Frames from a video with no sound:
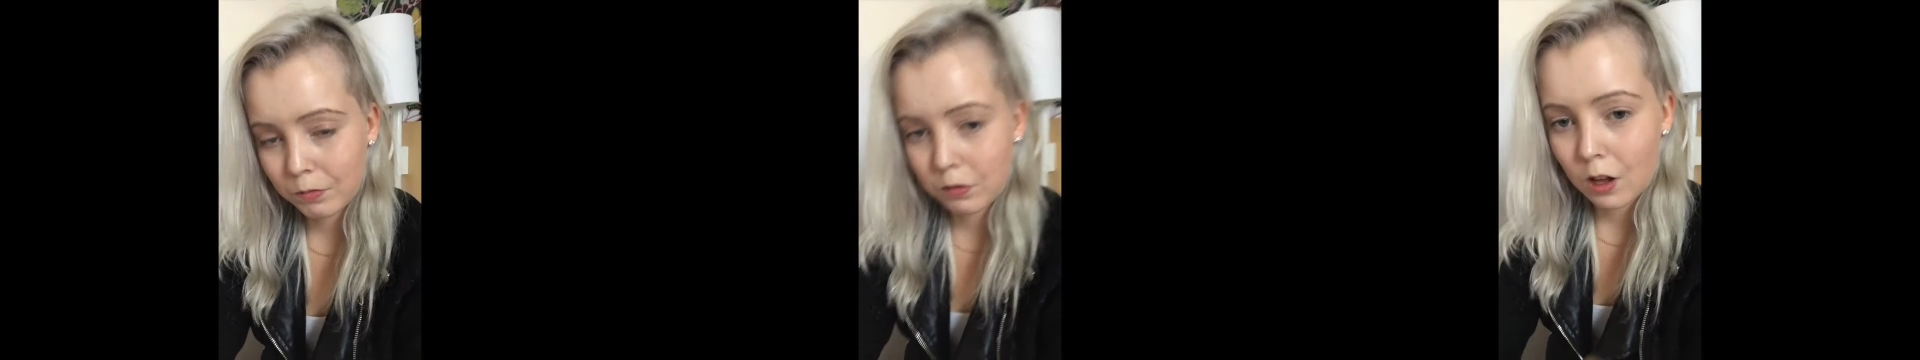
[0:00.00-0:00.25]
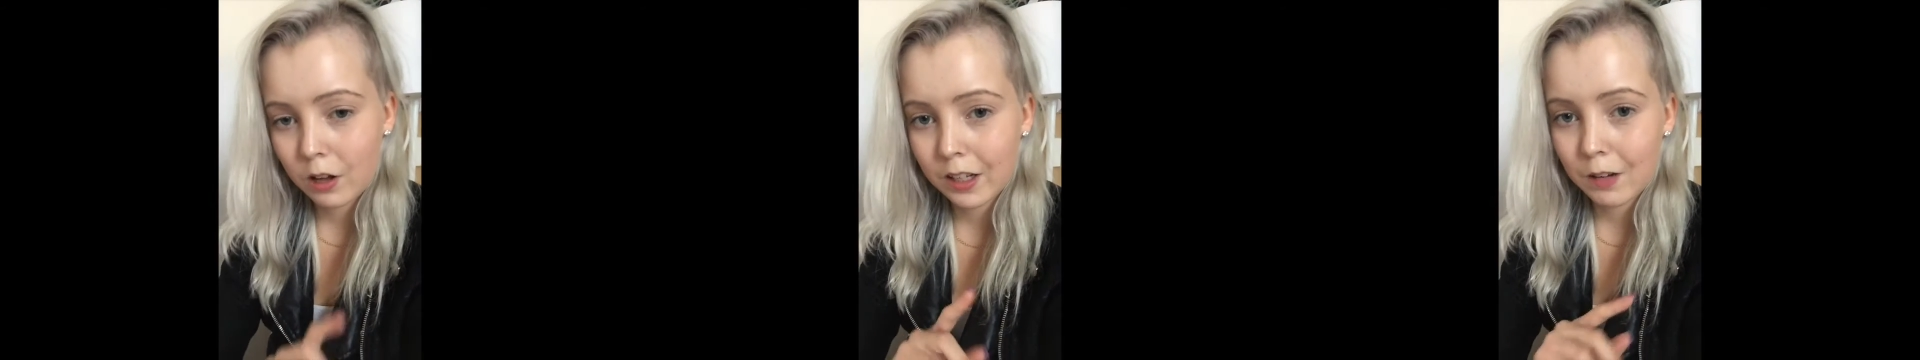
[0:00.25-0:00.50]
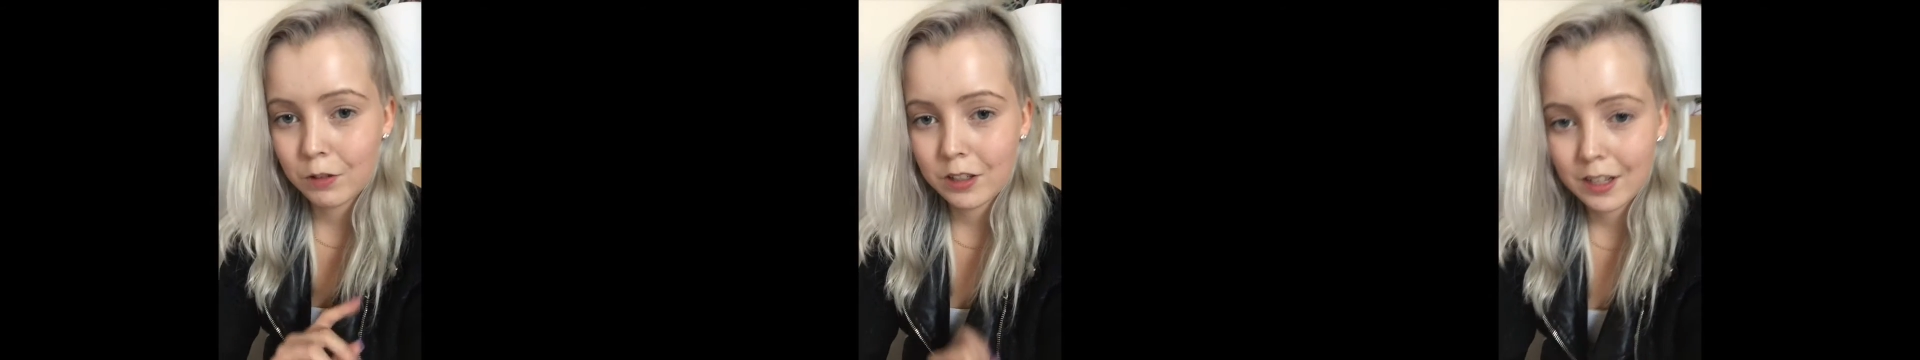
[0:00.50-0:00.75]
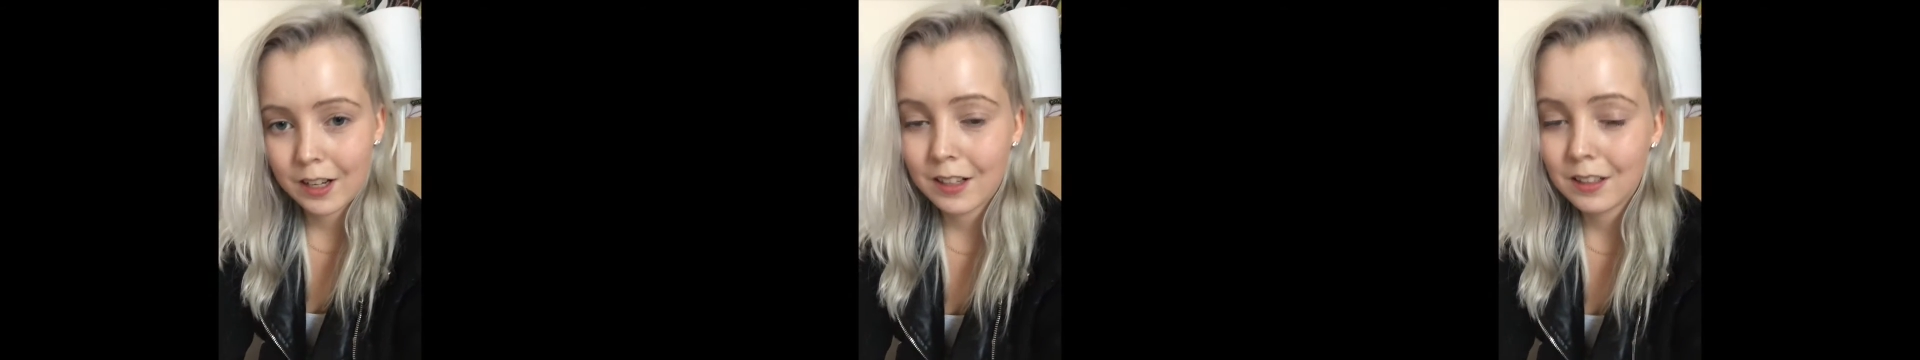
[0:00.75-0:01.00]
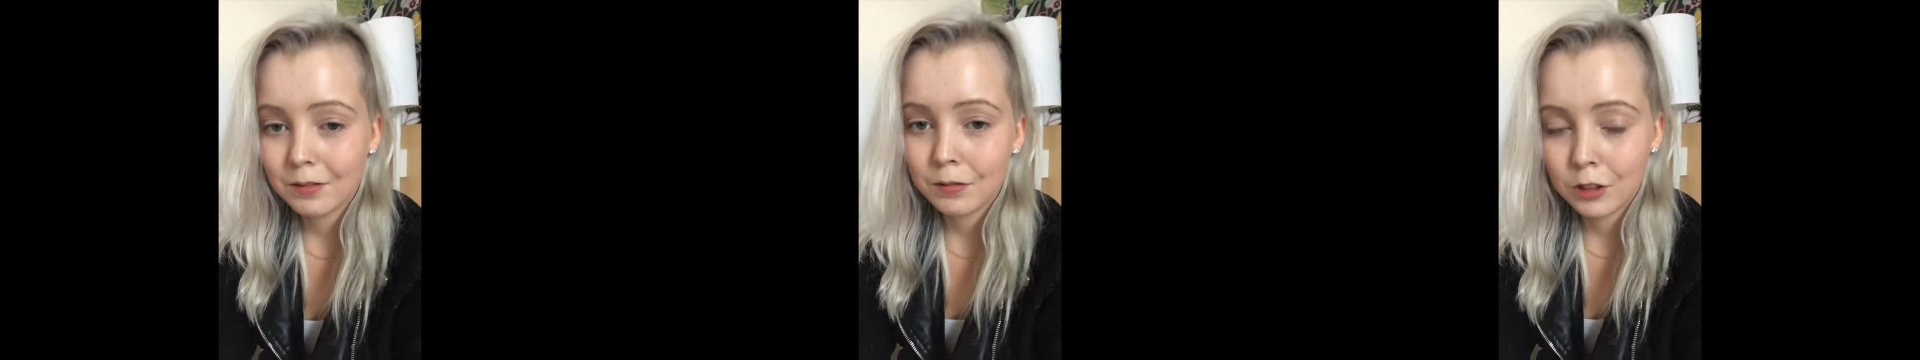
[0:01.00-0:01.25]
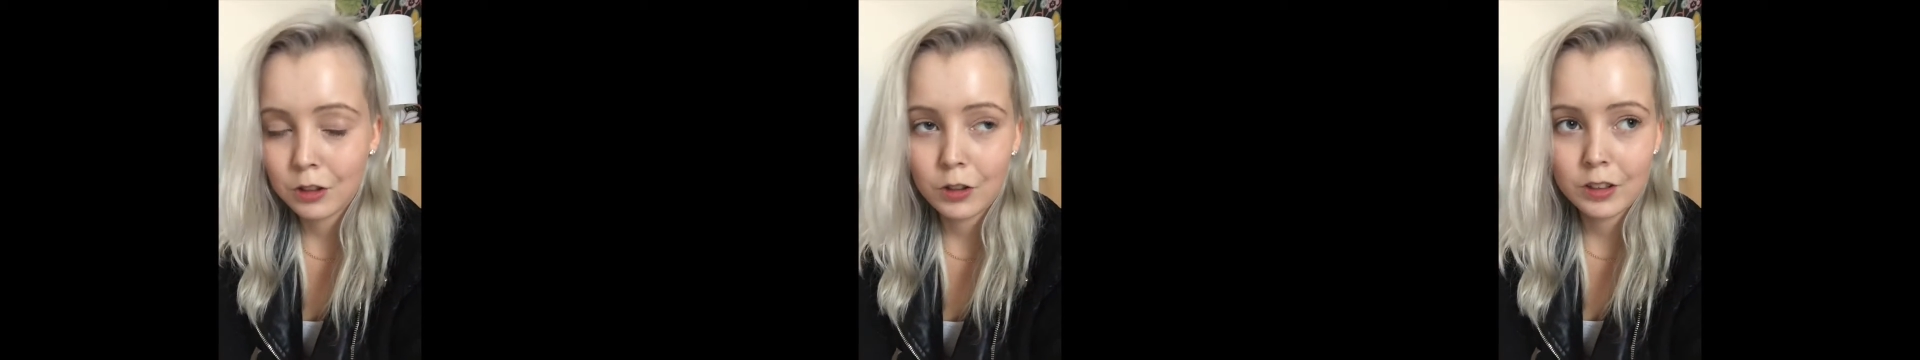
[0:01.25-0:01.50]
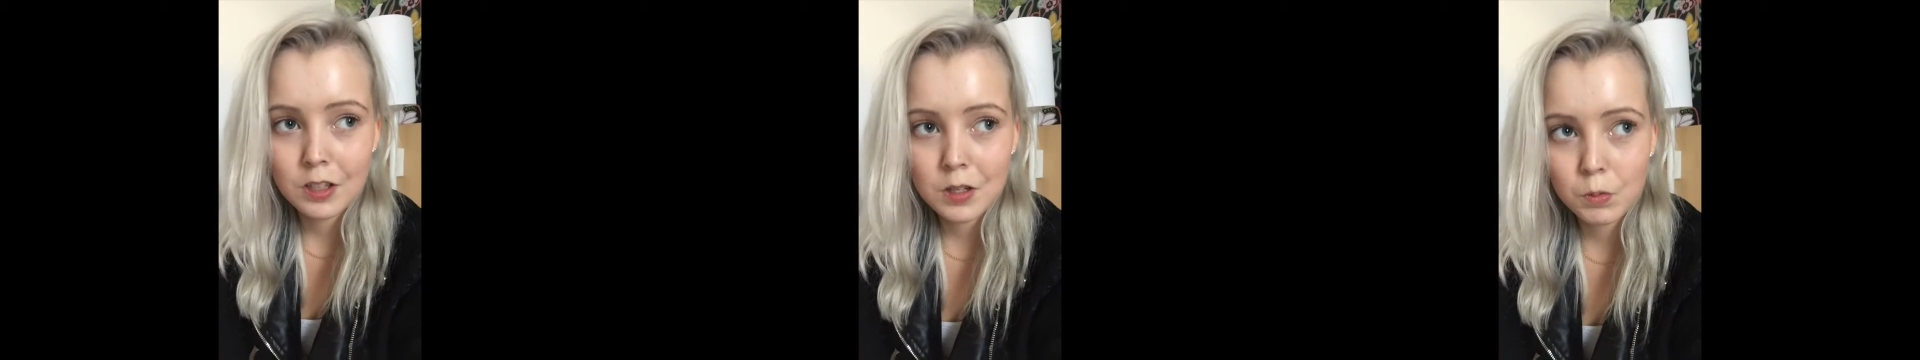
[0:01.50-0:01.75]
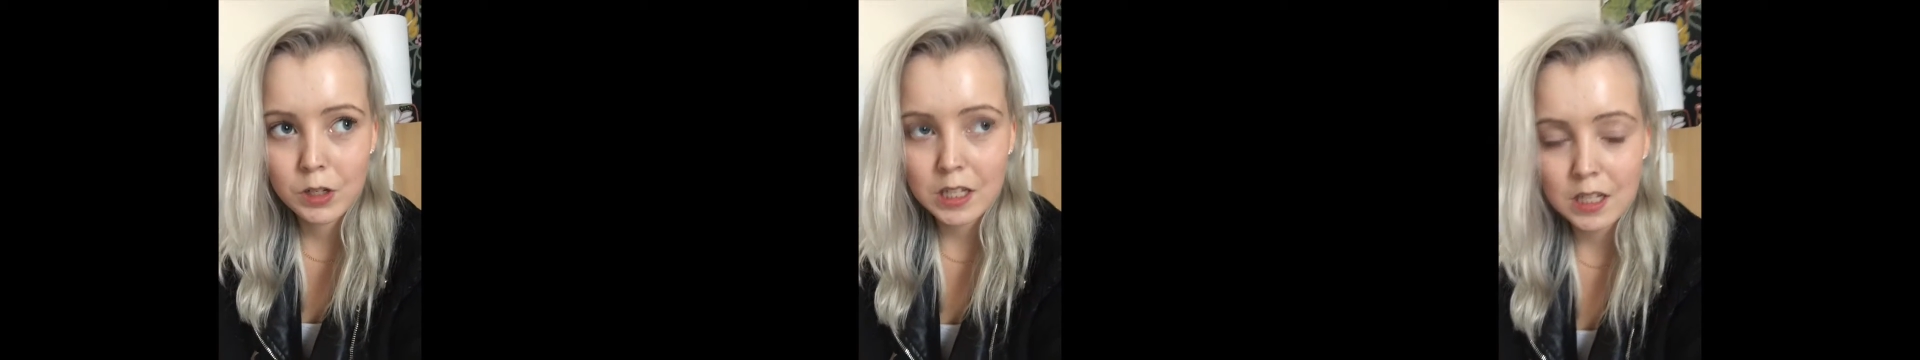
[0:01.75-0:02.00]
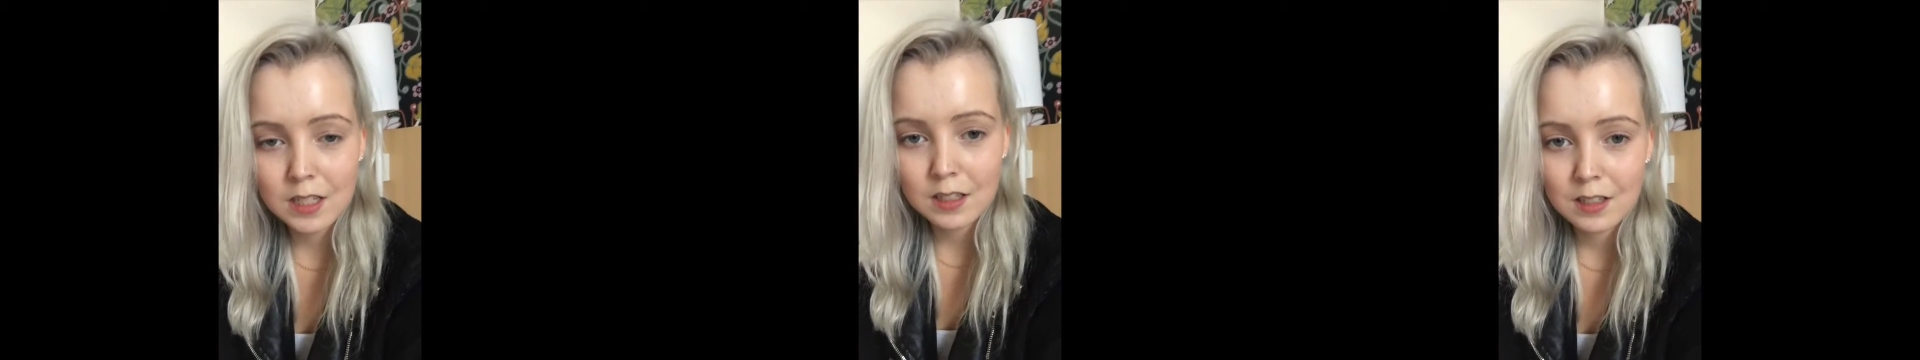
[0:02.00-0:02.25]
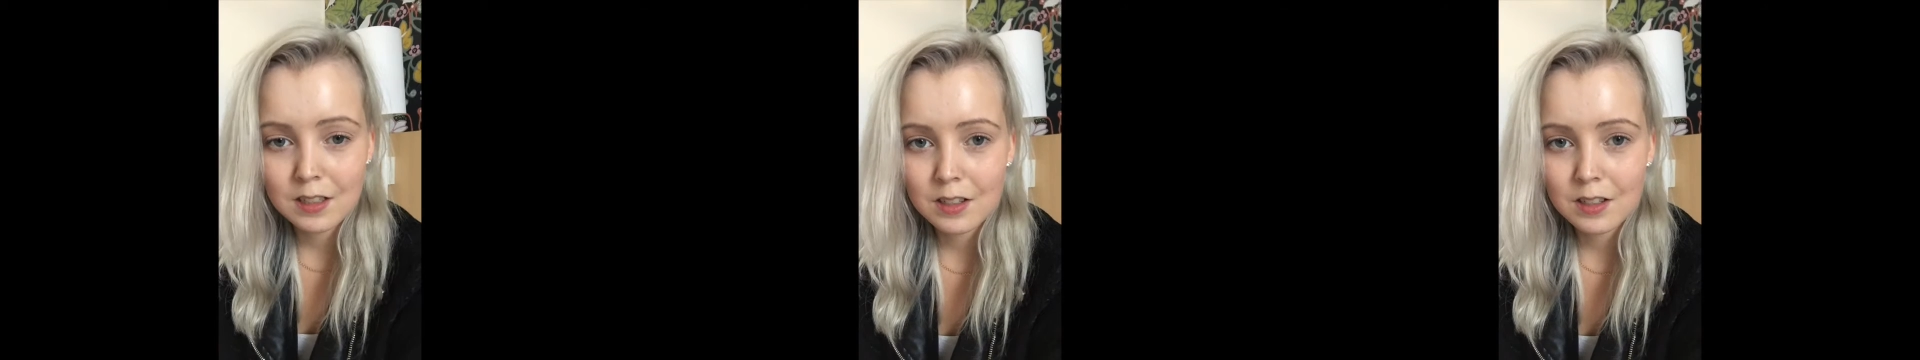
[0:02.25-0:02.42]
vlog every day during this weekend.